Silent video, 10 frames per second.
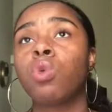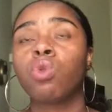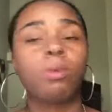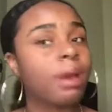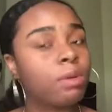
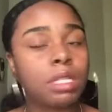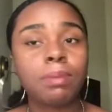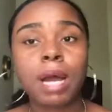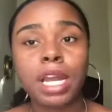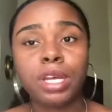roommate with
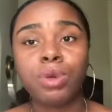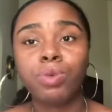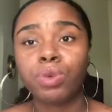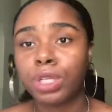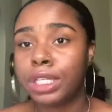somebody, you
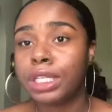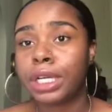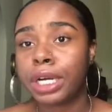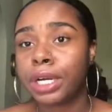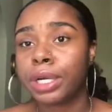really
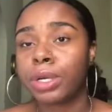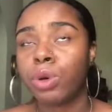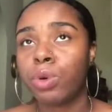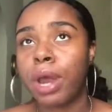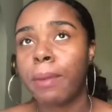learn
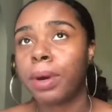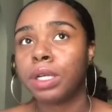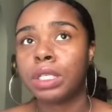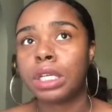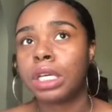who that
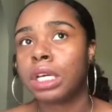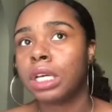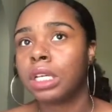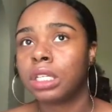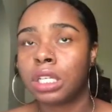person
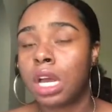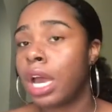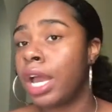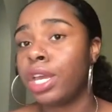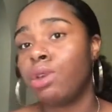is.
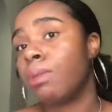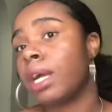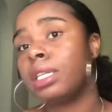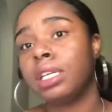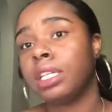And you
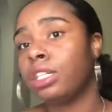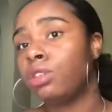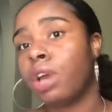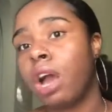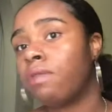might think that
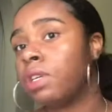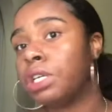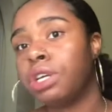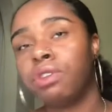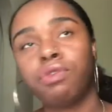you have a
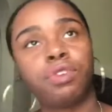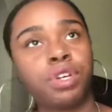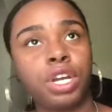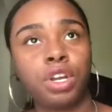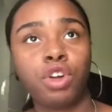good
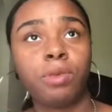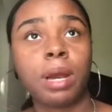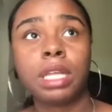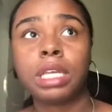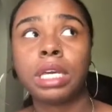friend, or you
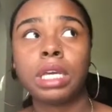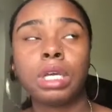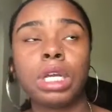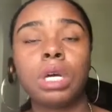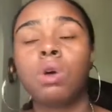might think,
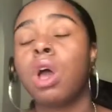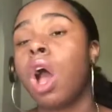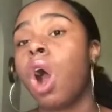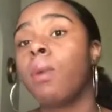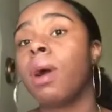you know,
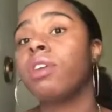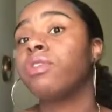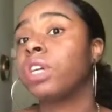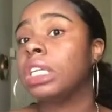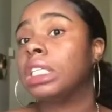oh, my
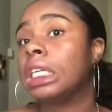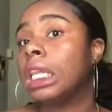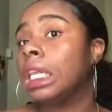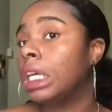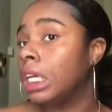friend is
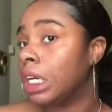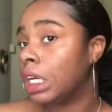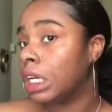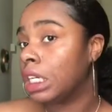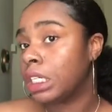
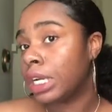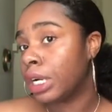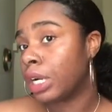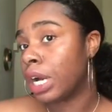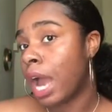clean because
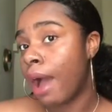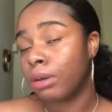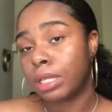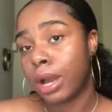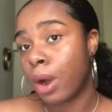their
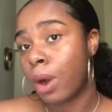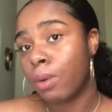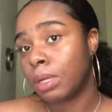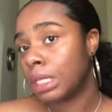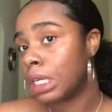house at
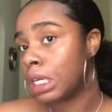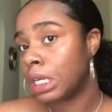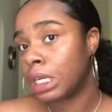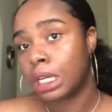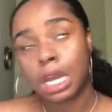home was
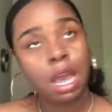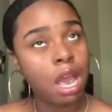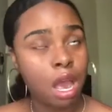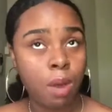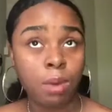clean.
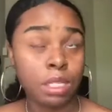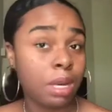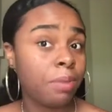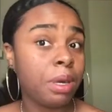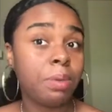But
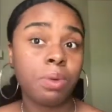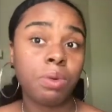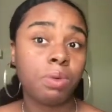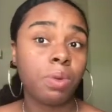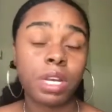some people,
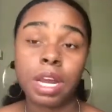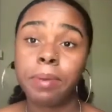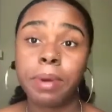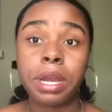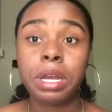when their
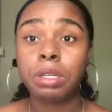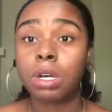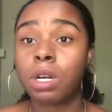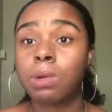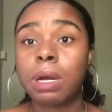parents
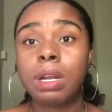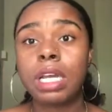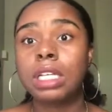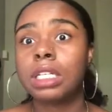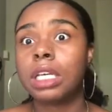aren't around,
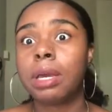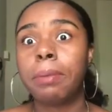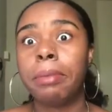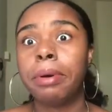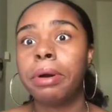they just
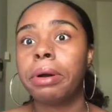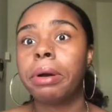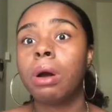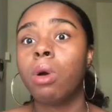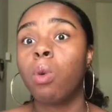get
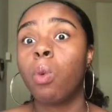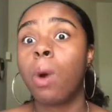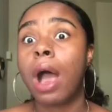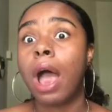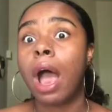buck wild.